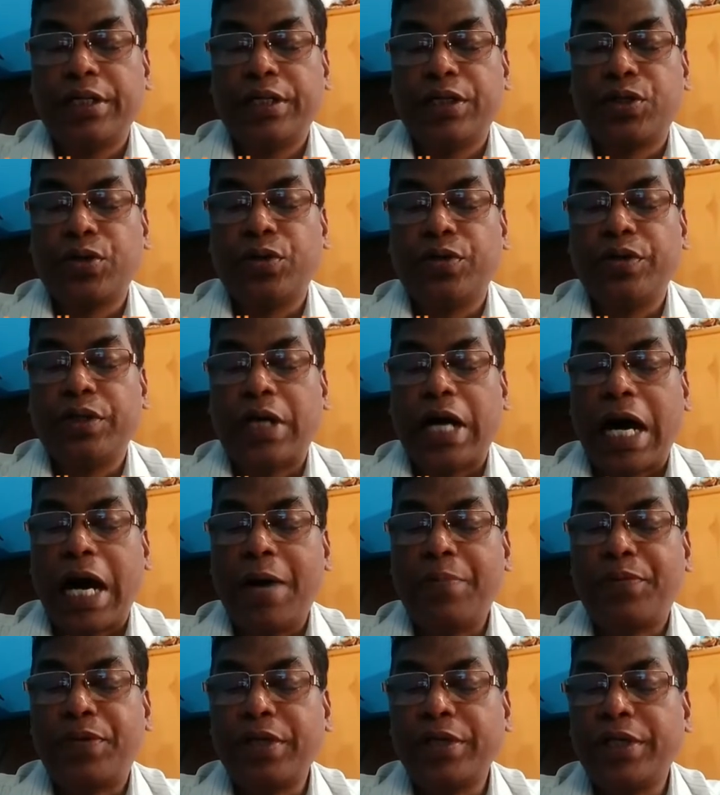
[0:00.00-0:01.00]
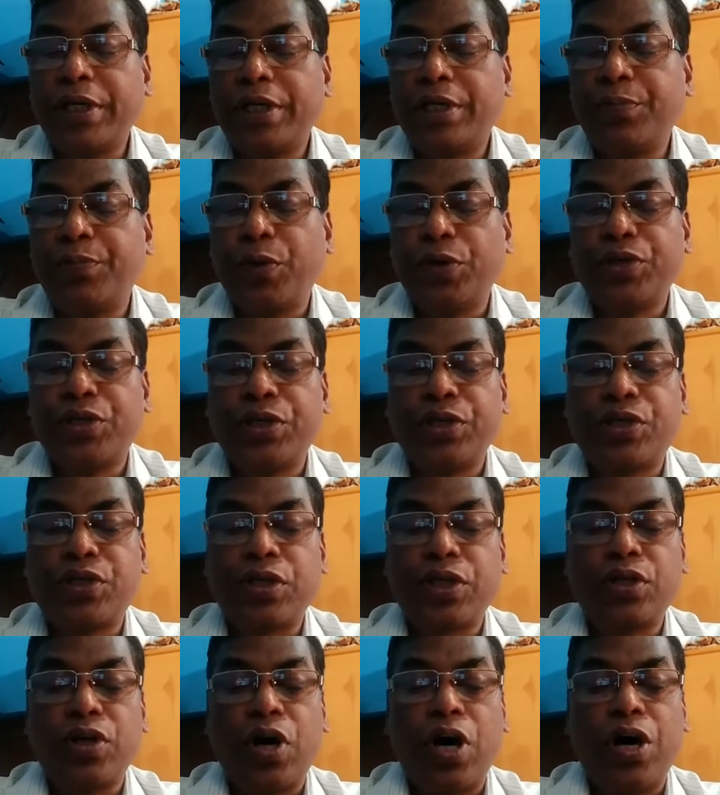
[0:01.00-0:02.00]
So after the
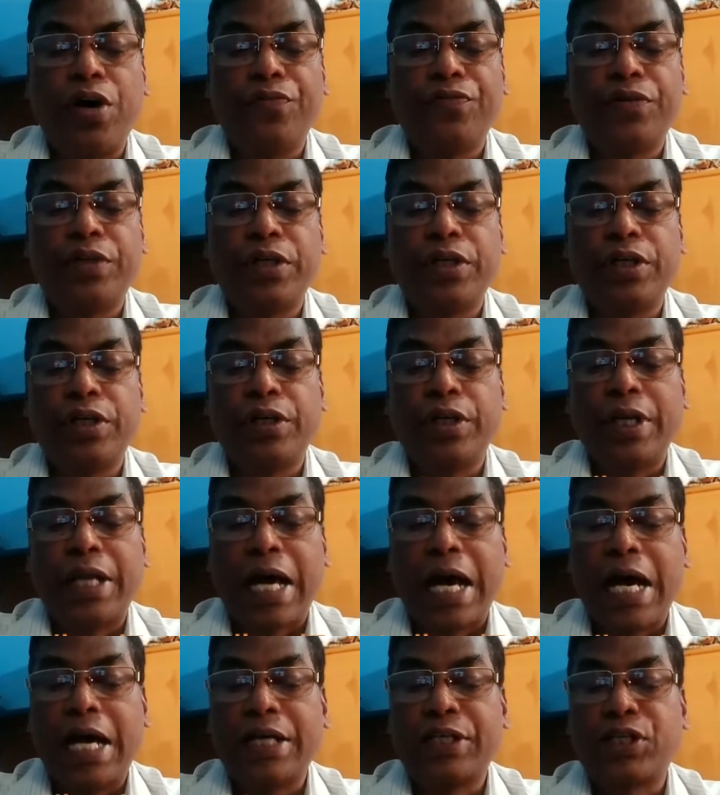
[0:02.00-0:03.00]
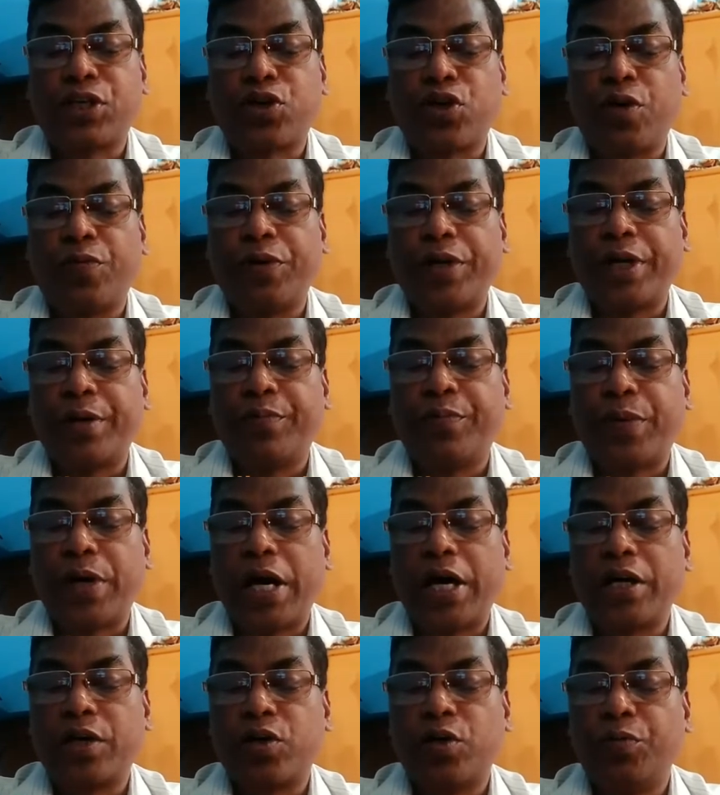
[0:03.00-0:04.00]
deposition of the last Roman
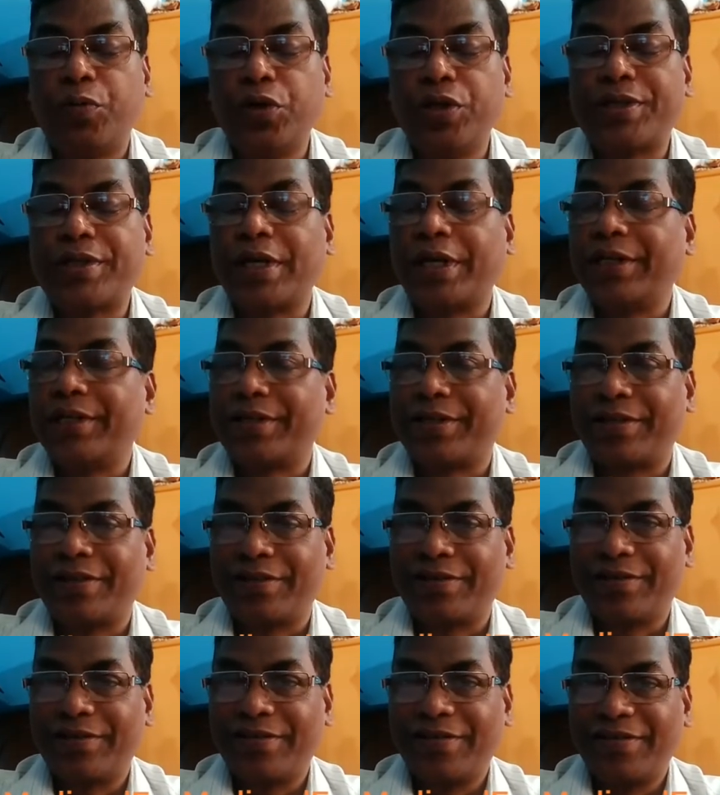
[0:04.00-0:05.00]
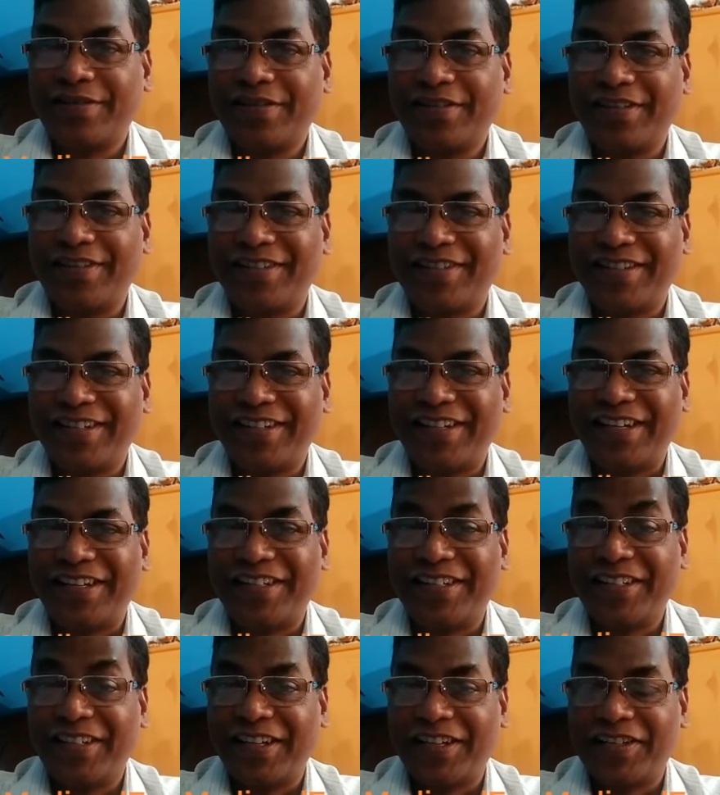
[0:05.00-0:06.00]
Empire, Romulus Augustus, see
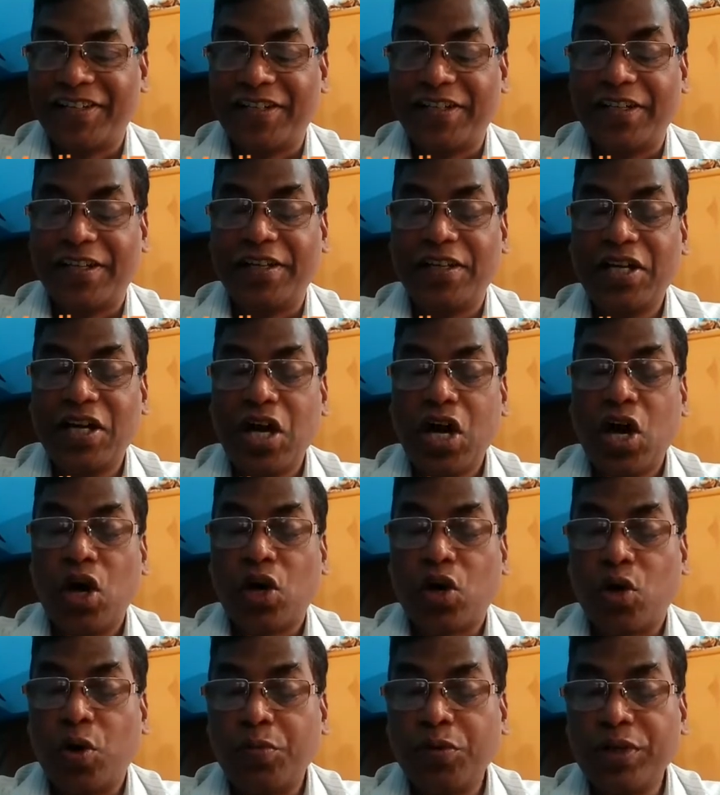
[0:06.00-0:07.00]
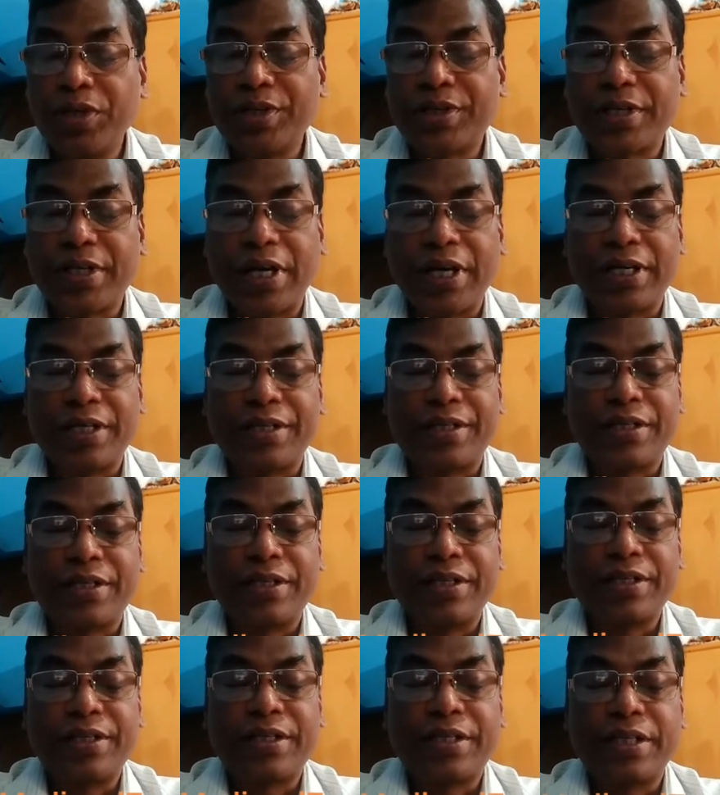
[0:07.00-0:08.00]
that here is there, Romulus
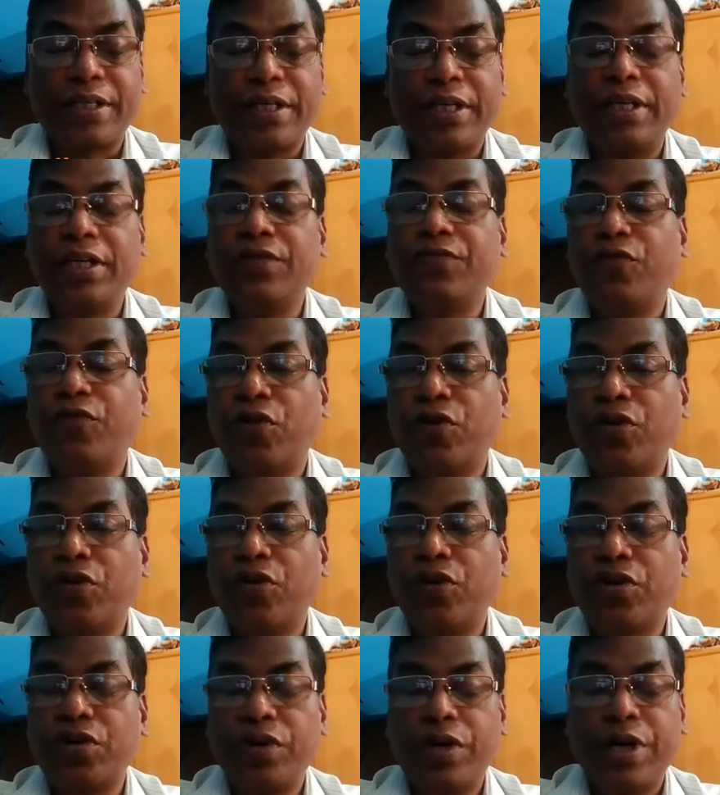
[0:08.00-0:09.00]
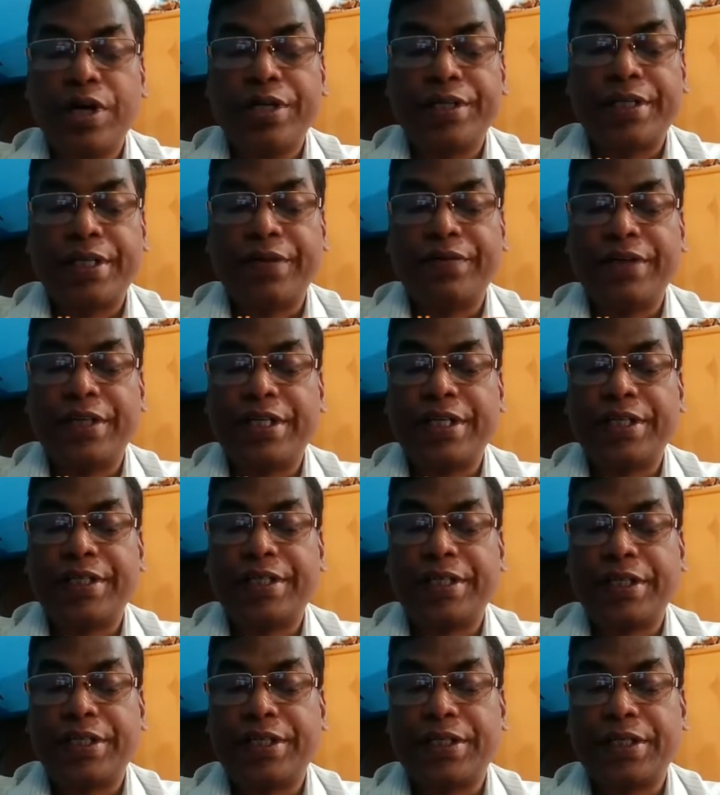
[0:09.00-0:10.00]
Augustus in
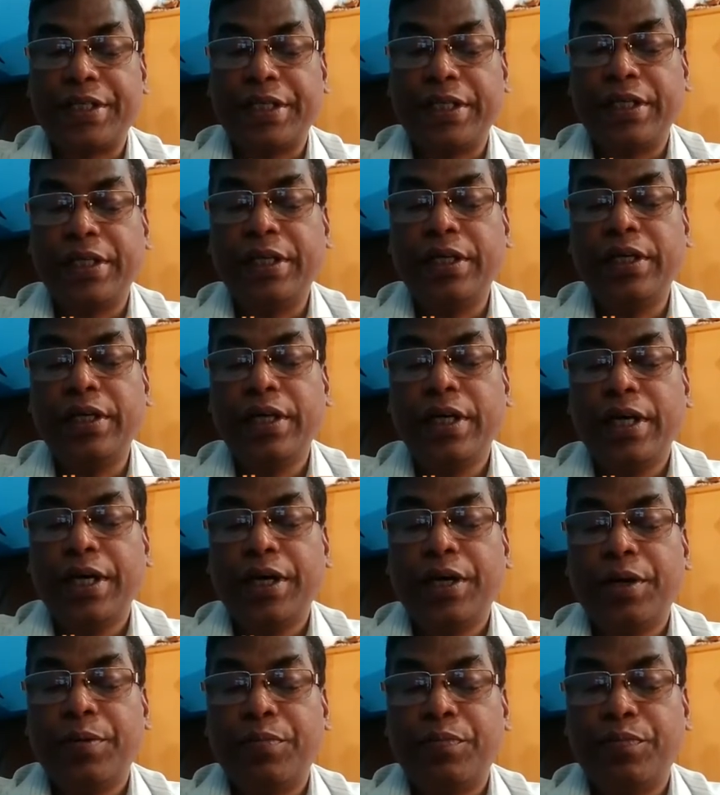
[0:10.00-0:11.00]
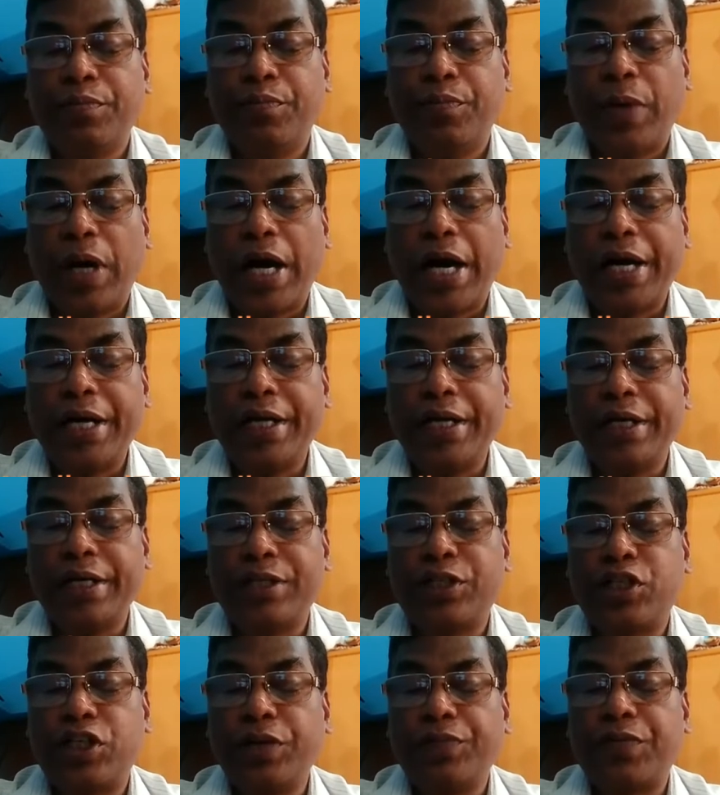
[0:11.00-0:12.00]
476 CE by
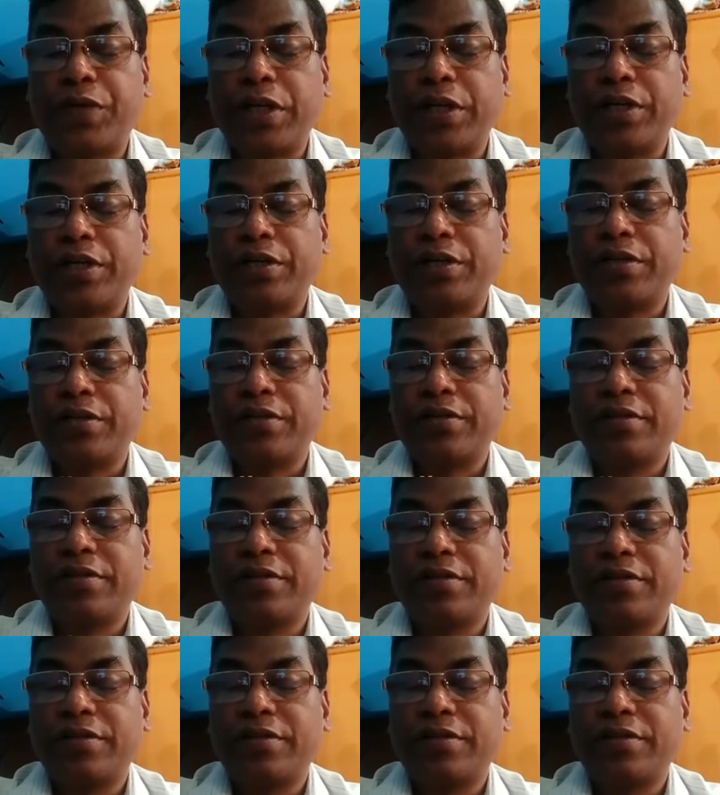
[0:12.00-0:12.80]
a chieftain.